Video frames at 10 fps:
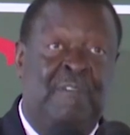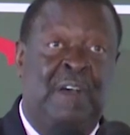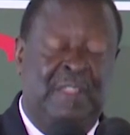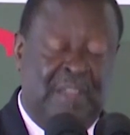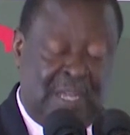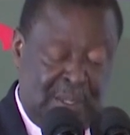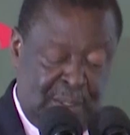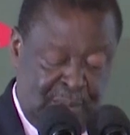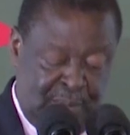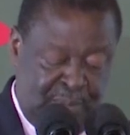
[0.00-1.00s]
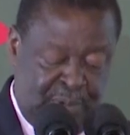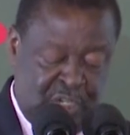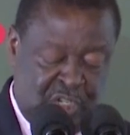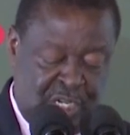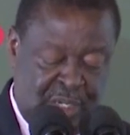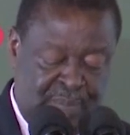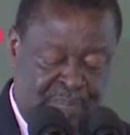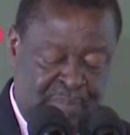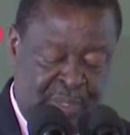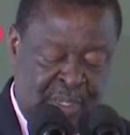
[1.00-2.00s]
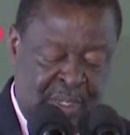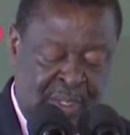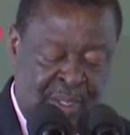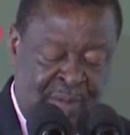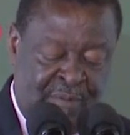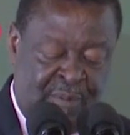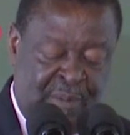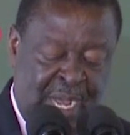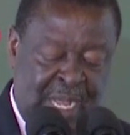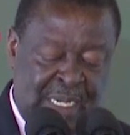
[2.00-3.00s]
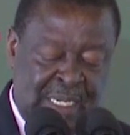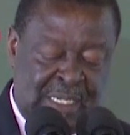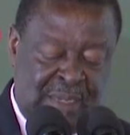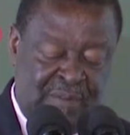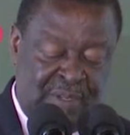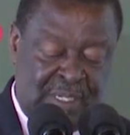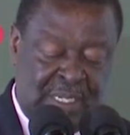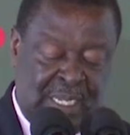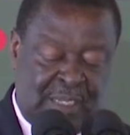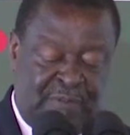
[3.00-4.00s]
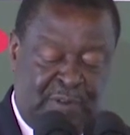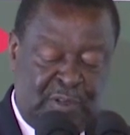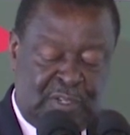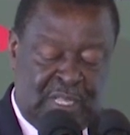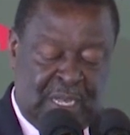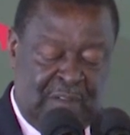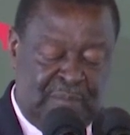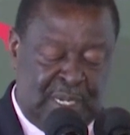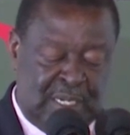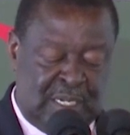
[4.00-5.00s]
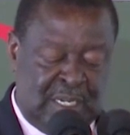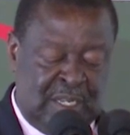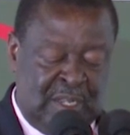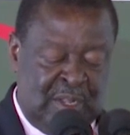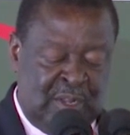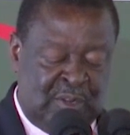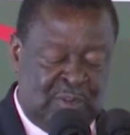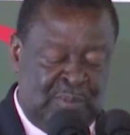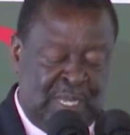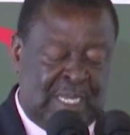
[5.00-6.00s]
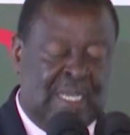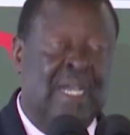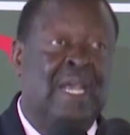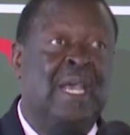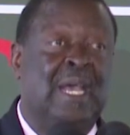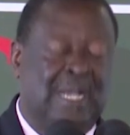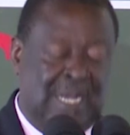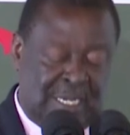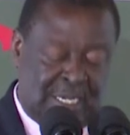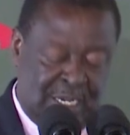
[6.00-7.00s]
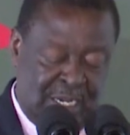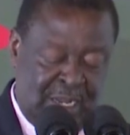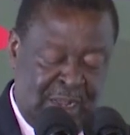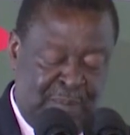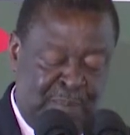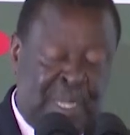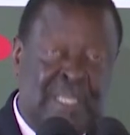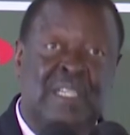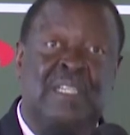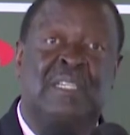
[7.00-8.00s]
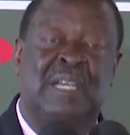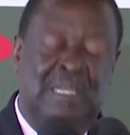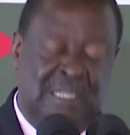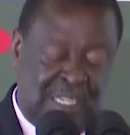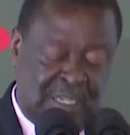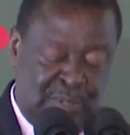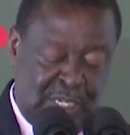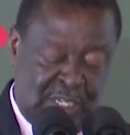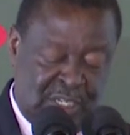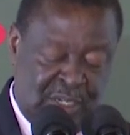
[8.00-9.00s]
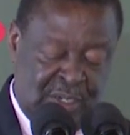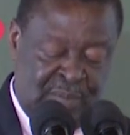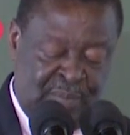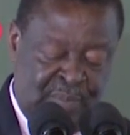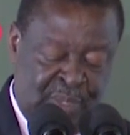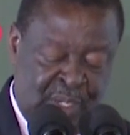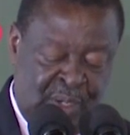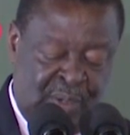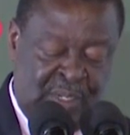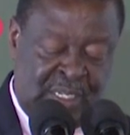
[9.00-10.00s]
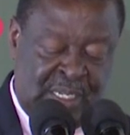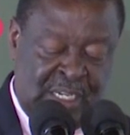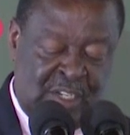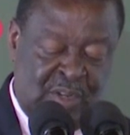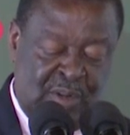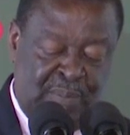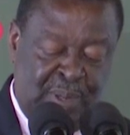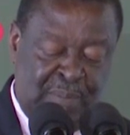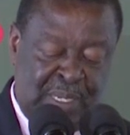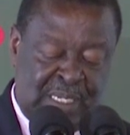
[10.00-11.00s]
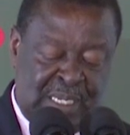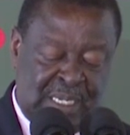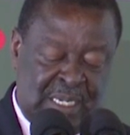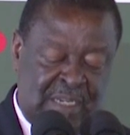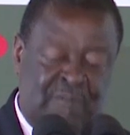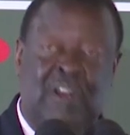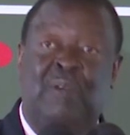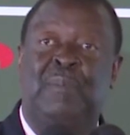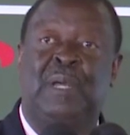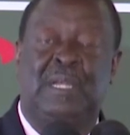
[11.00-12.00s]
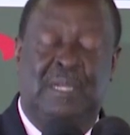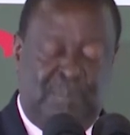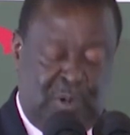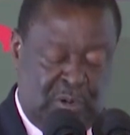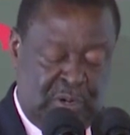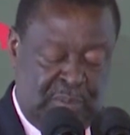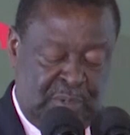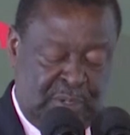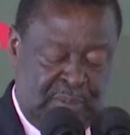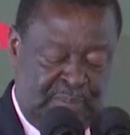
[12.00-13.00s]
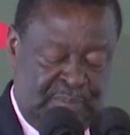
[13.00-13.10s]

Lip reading: Further pressure from high debt service has forced the government to make haircut budget adjustments on essential public sector development programs.